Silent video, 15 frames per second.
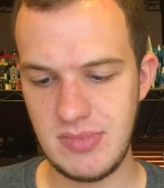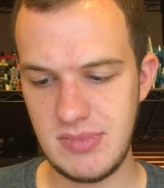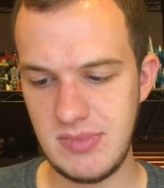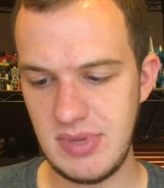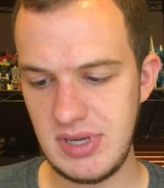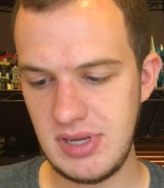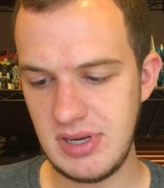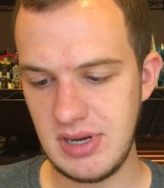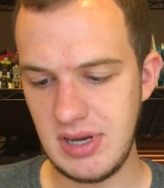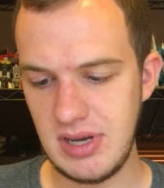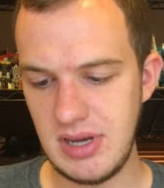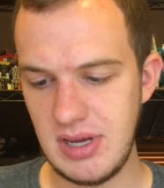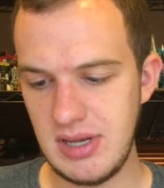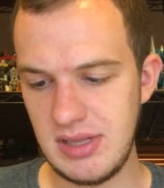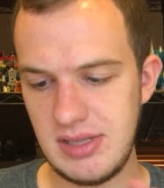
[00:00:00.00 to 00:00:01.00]
But yeah,
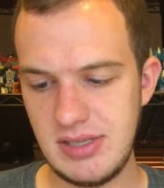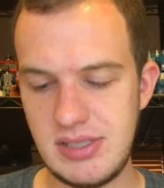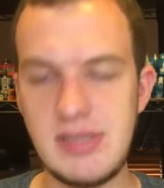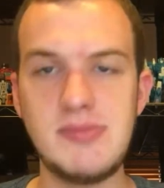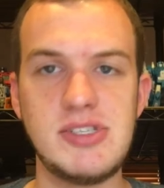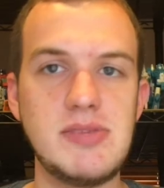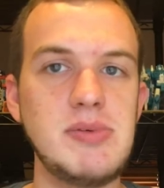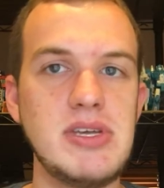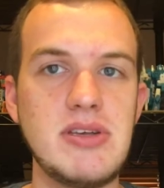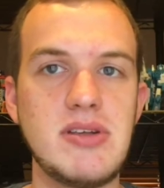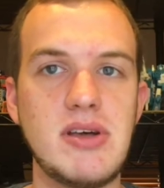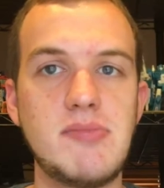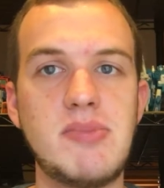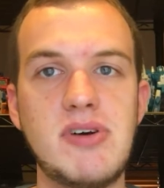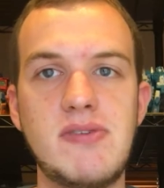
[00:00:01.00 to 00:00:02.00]
this seems to be
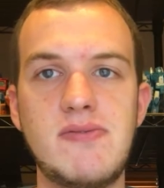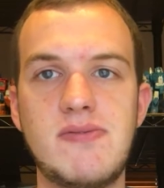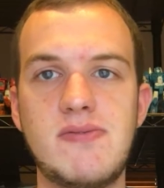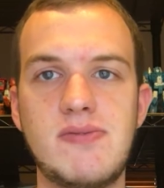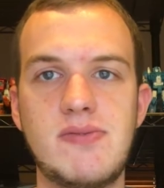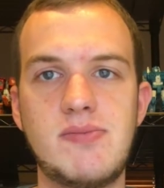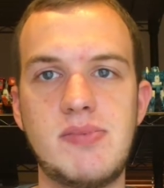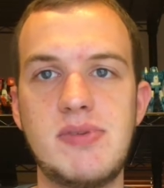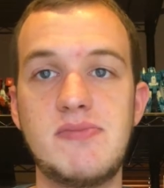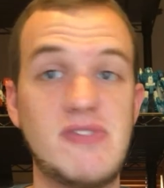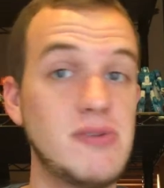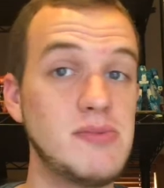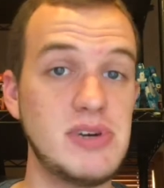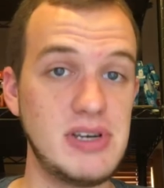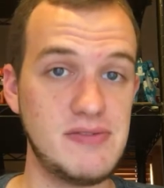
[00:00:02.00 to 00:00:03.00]
above, but
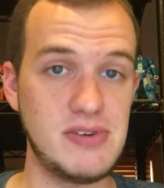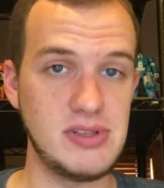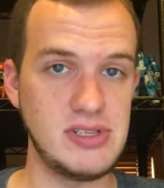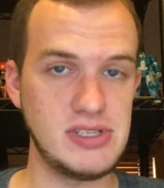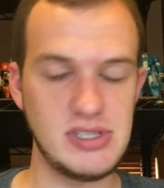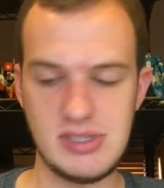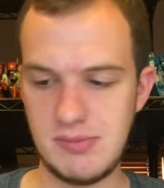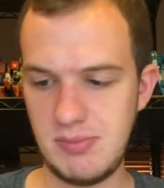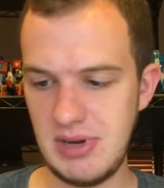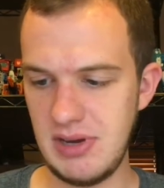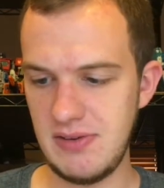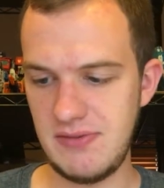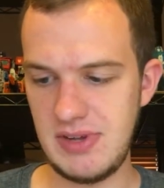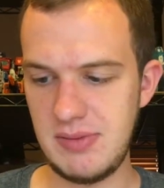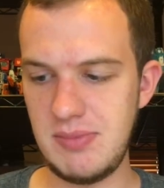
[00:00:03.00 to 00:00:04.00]
from what I've heard, this is
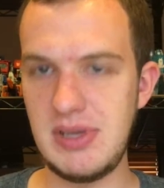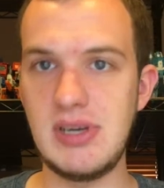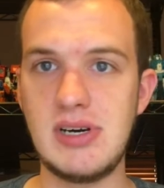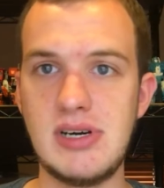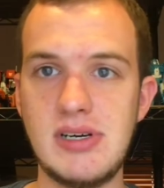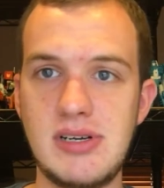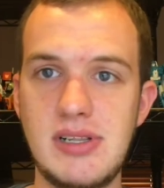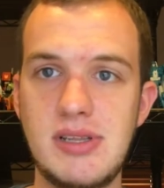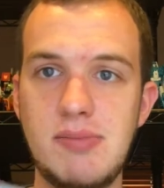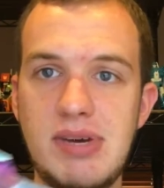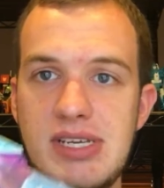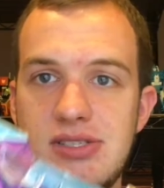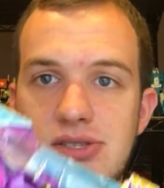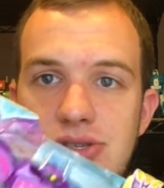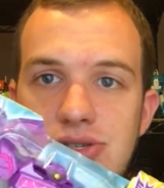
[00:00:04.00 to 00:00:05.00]
above and beyond the
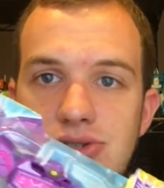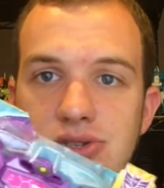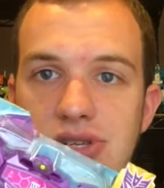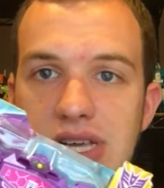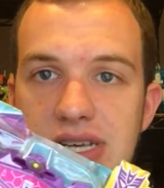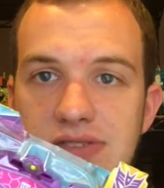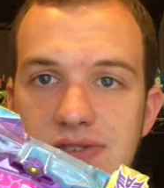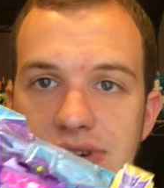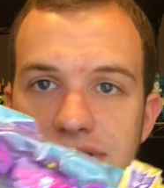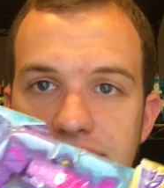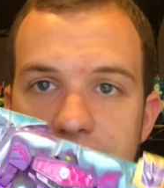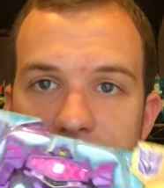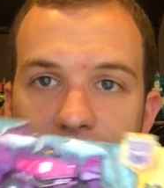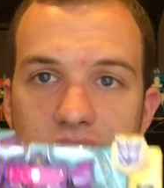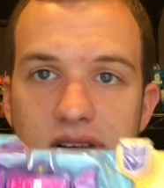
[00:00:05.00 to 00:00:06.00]
best Ultra Class figure
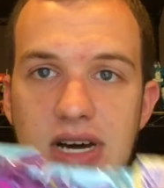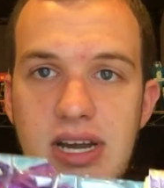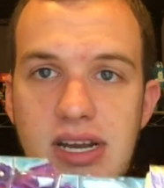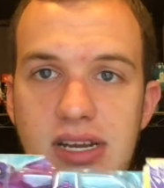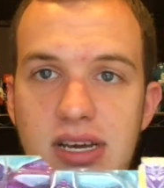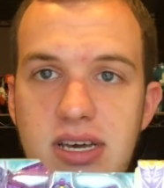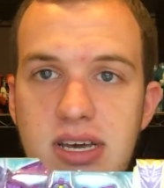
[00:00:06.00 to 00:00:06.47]
of the line.